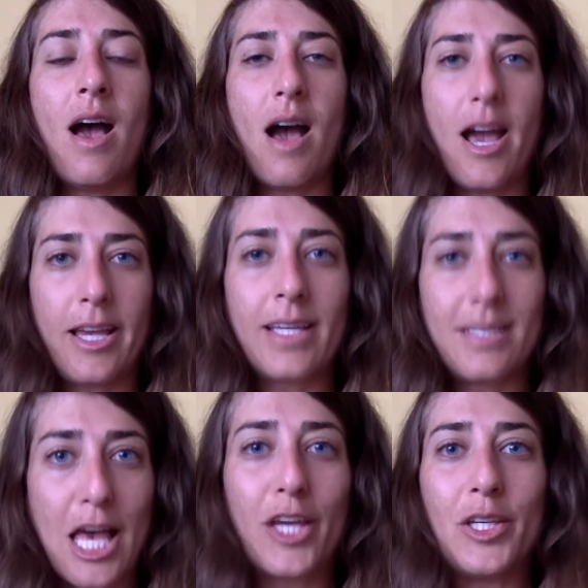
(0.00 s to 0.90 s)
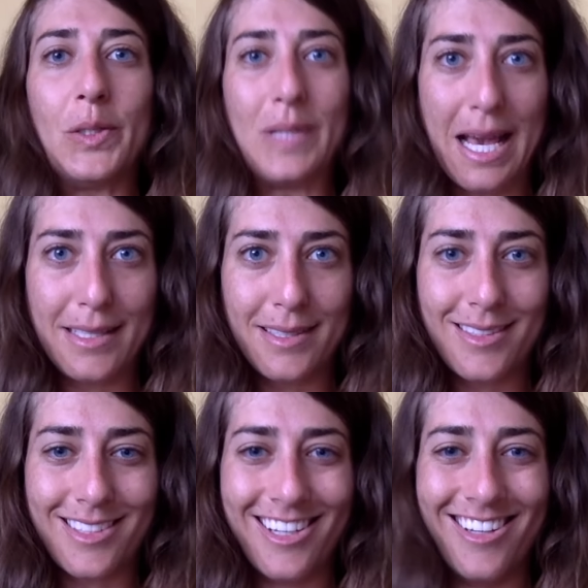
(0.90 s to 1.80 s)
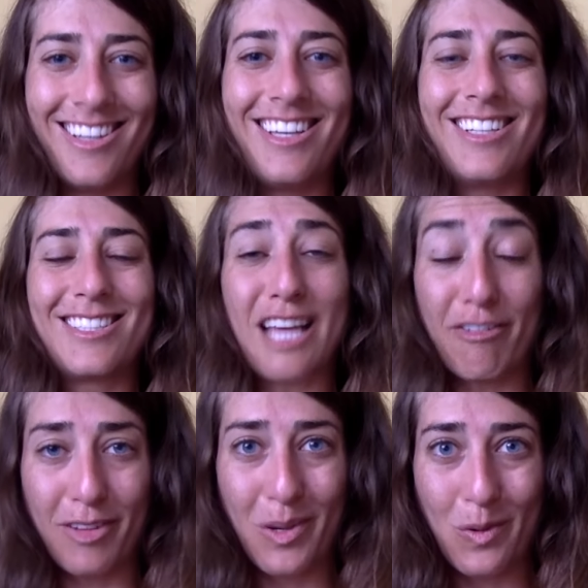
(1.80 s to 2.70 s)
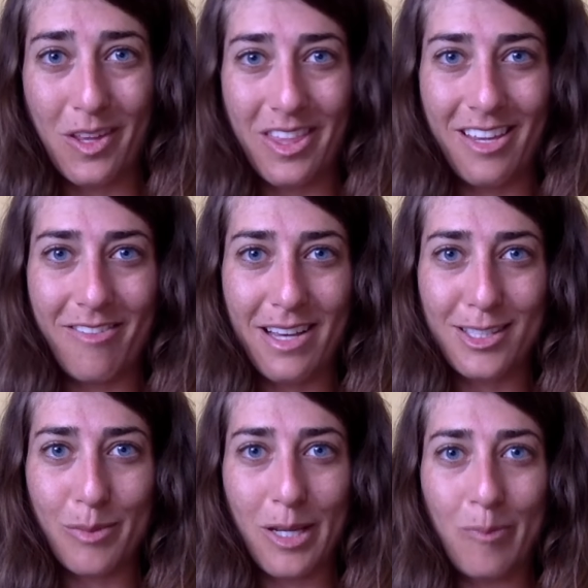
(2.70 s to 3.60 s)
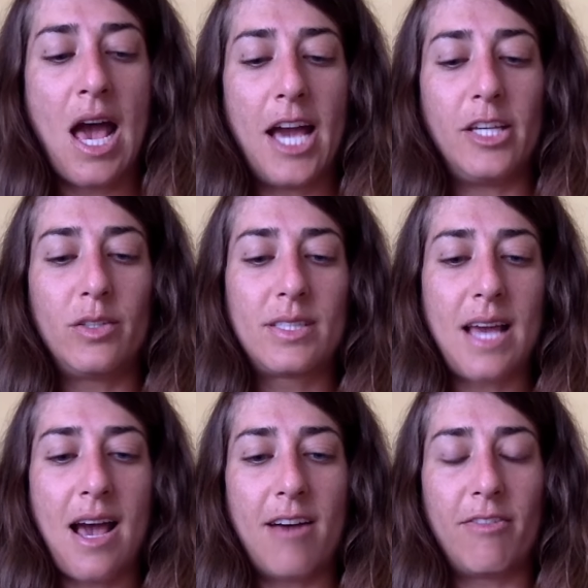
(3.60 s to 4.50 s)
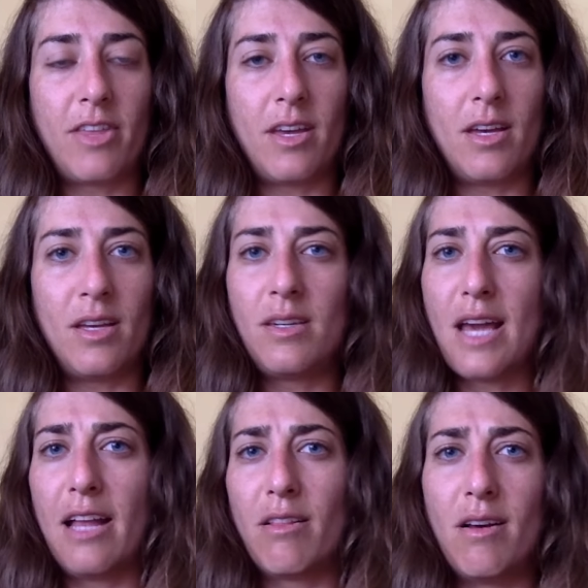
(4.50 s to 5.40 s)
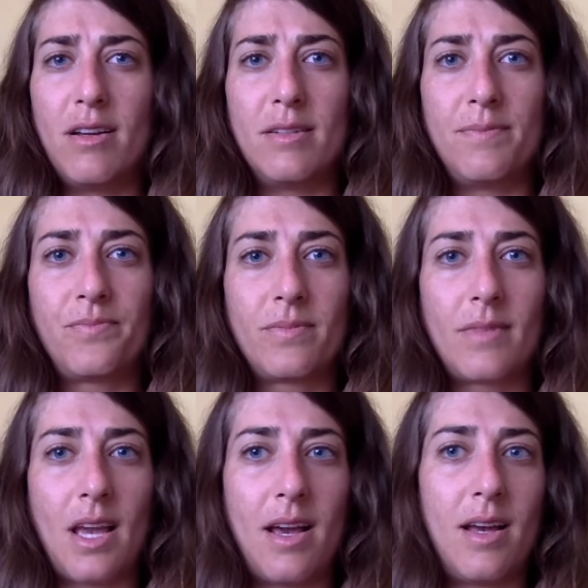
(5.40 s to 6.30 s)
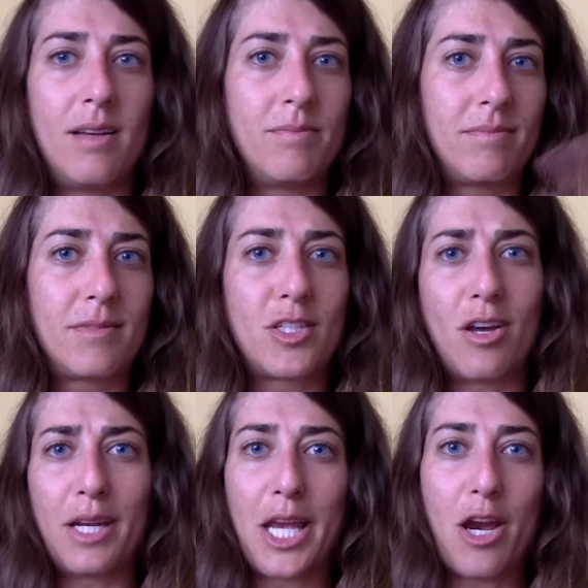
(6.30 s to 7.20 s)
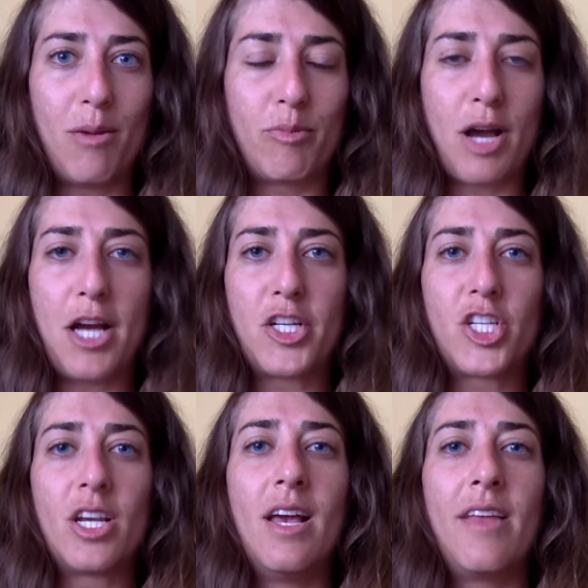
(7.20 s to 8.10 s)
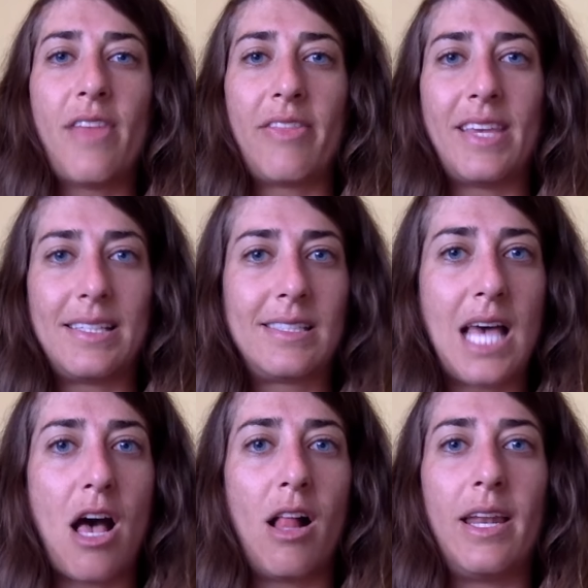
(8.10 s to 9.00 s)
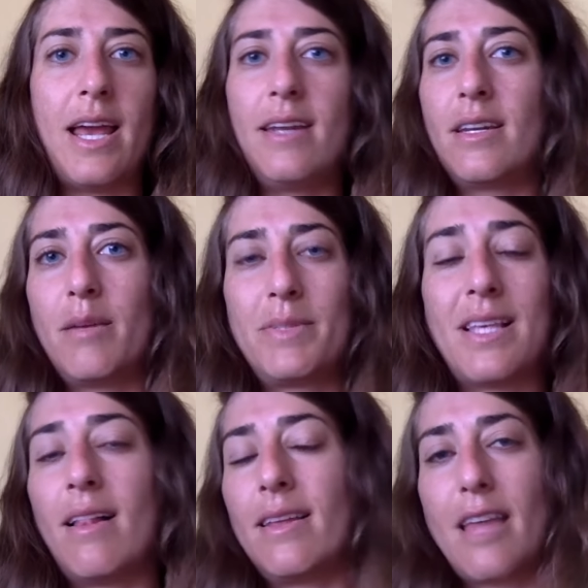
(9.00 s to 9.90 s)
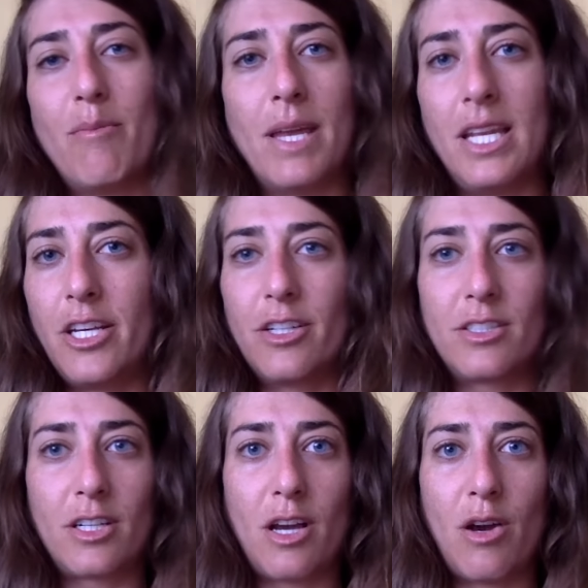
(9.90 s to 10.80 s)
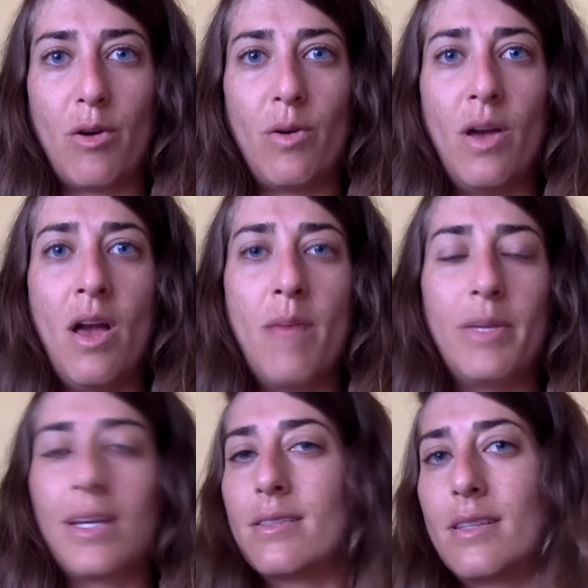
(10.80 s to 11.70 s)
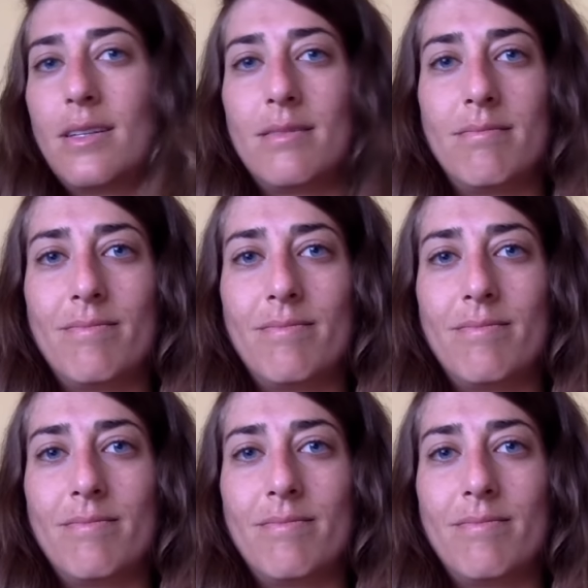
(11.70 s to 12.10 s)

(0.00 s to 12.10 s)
I can tell you yes, it is definitely worth the investment. I used to have the nylon Sonicare brush that they sell, and I ended up selling that many years ago because it